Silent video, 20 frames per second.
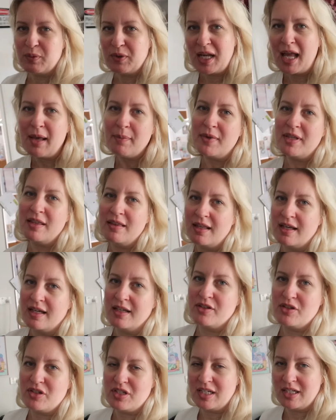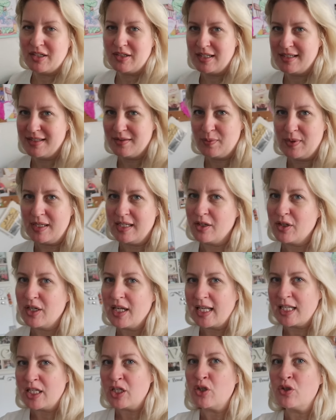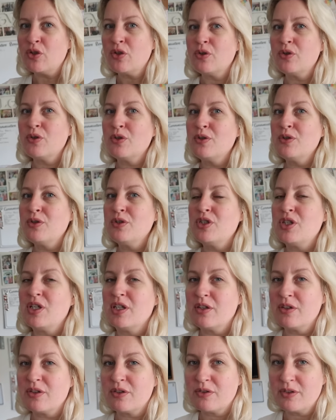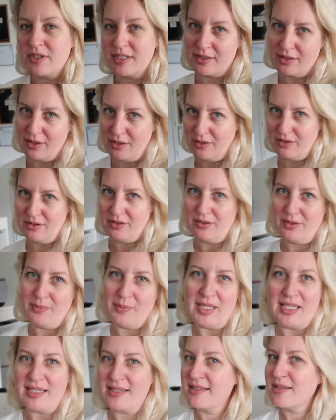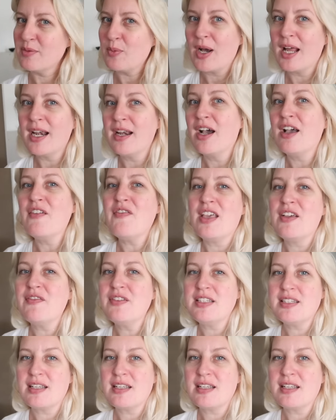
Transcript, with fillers: what happened last year is we got a huge Chrisco haul, biggest one I've ever